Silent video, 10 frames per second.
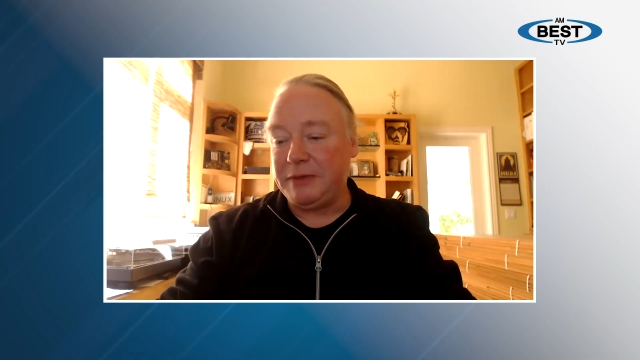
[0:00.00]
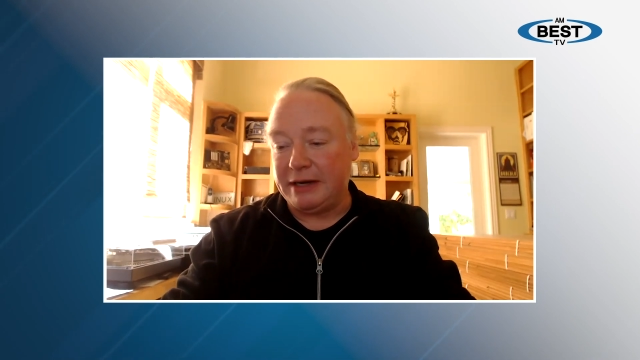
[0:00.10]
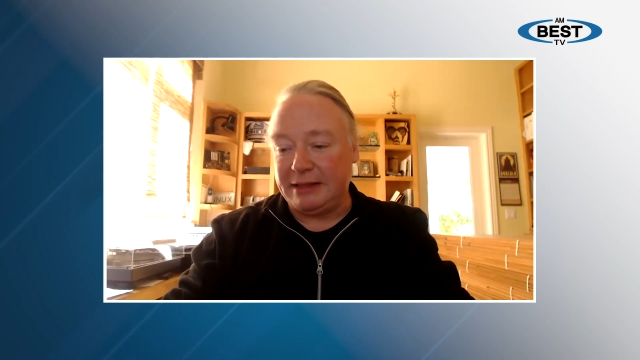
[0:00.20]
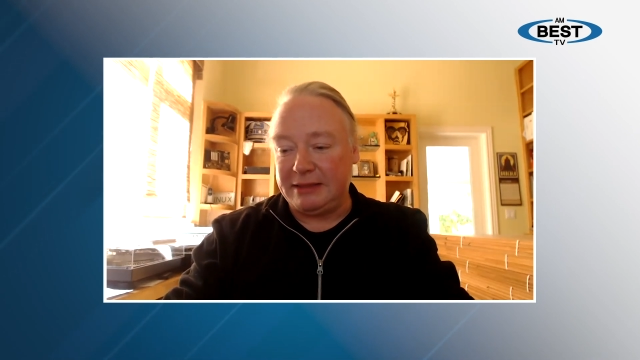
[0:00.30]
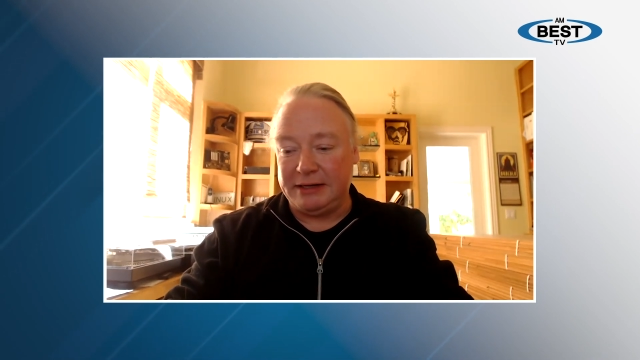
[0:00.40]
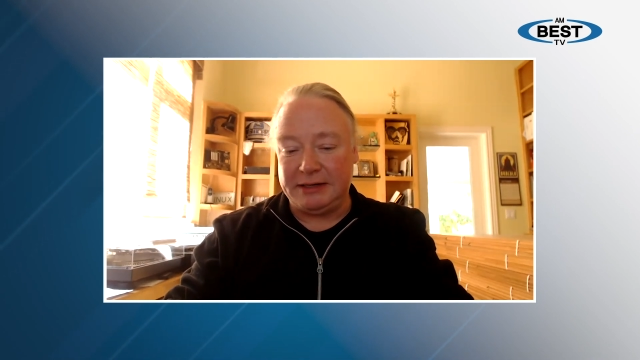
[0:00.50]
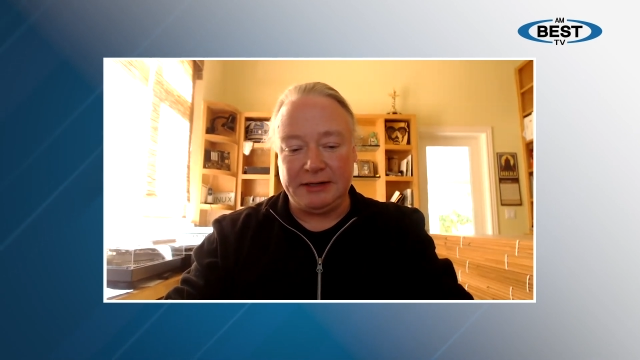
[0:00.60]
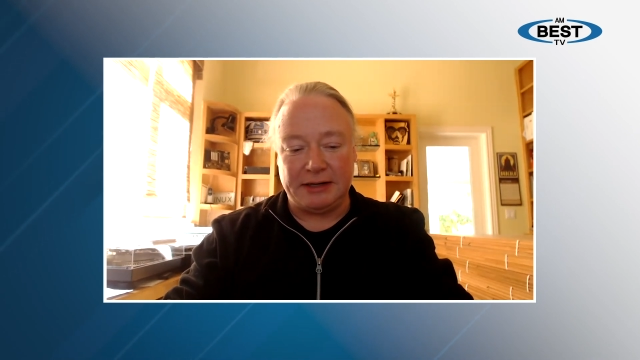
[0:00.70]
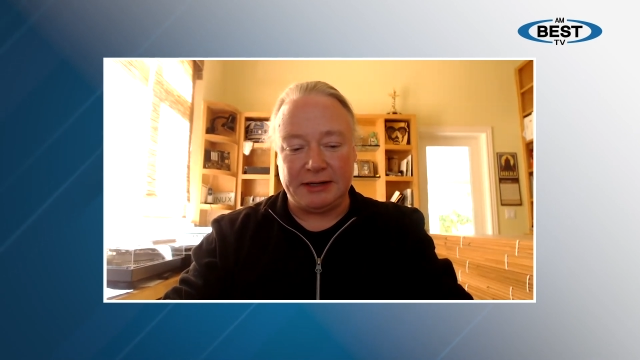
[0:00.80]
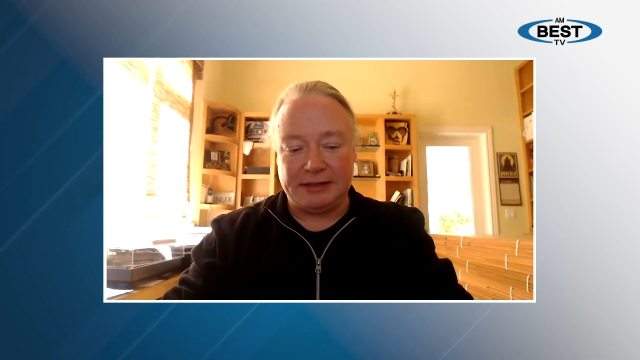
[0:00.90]
and I think
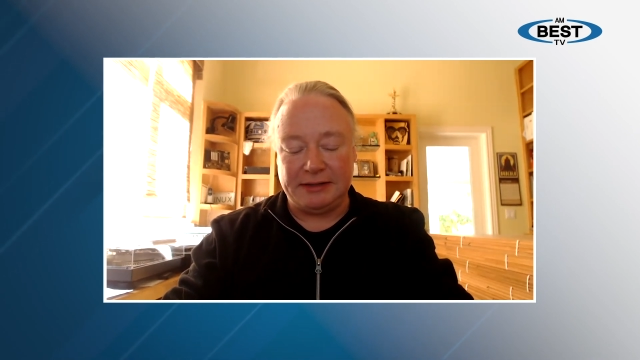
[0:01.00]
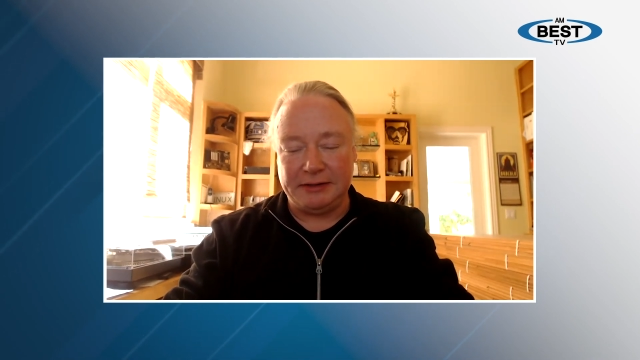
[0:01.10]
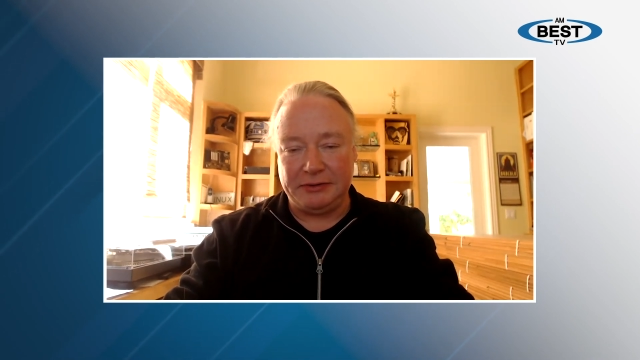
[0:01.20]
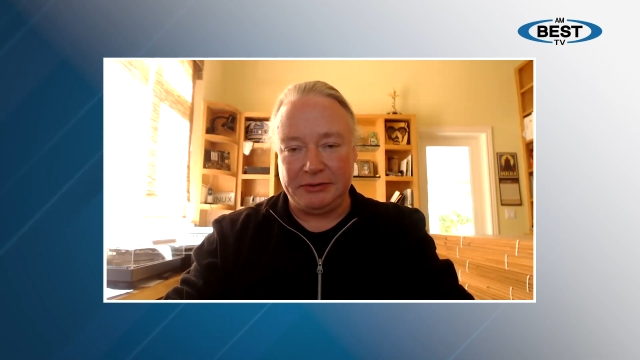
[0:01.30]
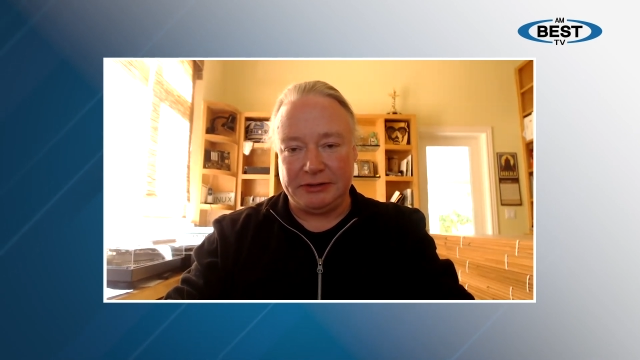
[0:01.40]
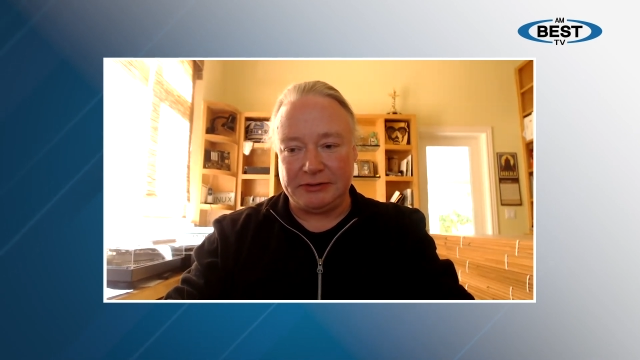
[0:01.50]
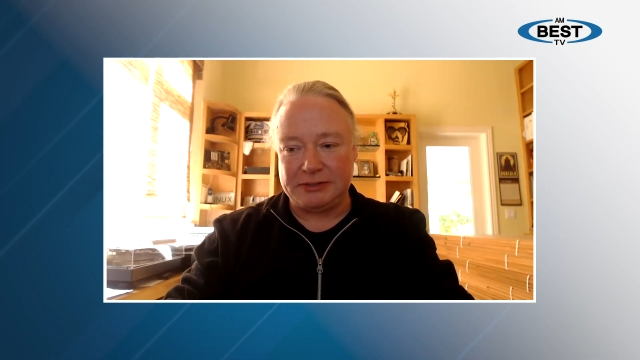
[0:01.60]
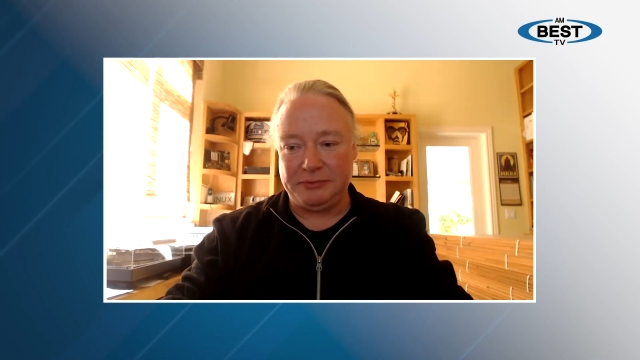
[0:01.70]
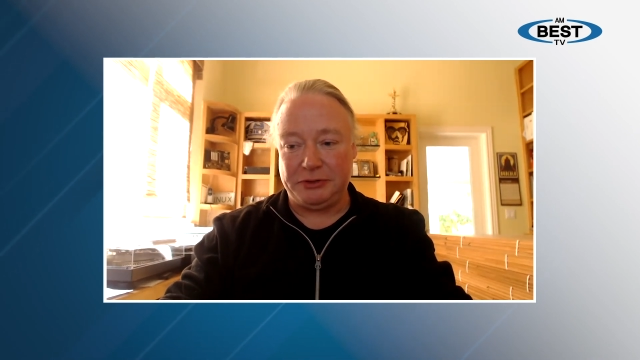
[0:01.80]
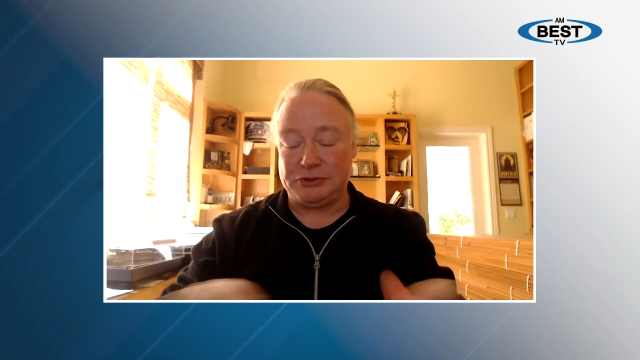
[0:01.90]

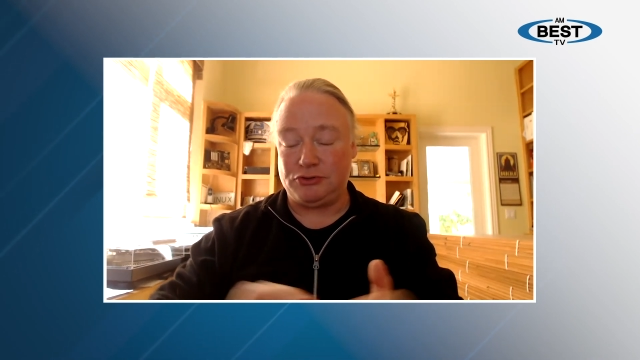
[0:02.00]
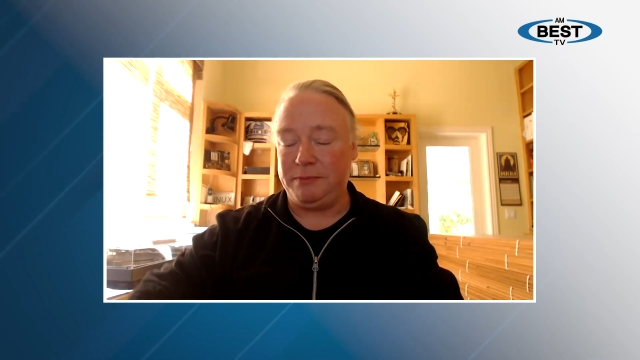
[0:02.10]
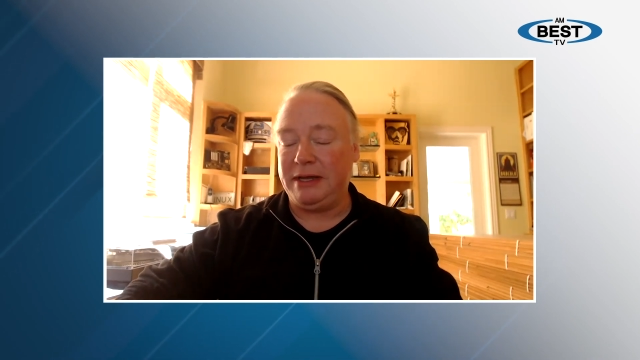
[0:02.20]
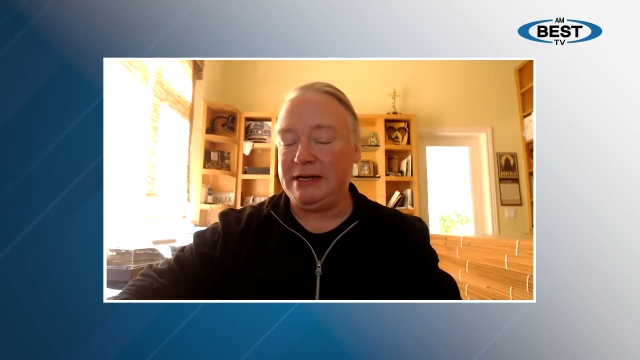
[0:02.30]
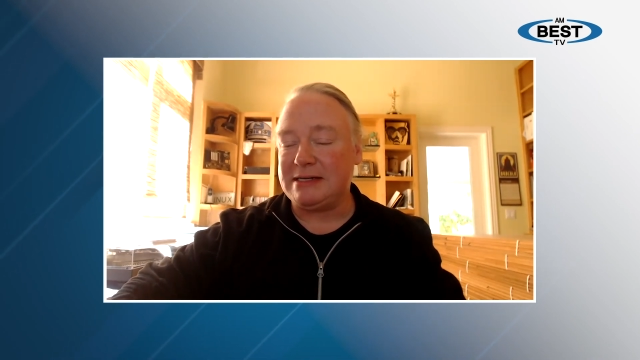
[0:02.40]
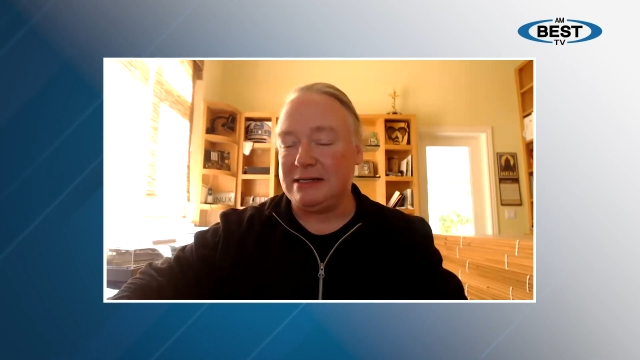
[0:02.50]
there's tremendous